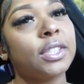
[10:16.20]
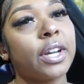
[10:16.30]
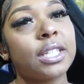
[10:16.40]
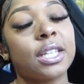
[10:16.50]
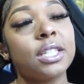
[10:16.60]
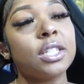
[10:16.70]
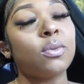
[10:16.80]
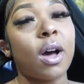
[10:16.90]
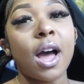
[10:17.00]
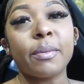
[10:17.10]
crazy. This is
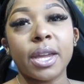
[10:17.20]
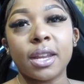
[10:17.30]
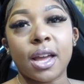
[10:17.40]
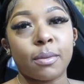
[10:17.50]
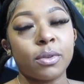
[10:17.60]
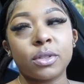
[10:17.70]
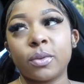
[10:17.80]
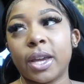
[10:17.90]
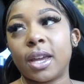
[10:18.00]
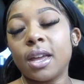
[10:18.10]
why I'm getting, I'm losing
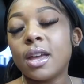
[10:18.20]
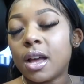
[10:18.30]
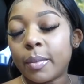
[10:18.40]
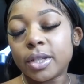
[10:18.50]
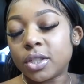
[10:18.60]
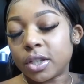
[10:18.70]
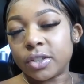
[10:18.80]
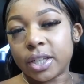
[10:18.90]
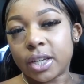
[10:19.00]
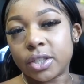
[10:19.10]
weight. I'm about to start
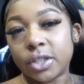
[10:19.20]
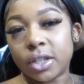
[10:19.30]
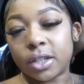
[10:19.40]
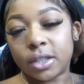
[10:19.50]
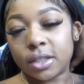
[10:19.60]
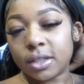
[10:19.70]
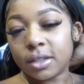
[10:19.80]
drinking Ensures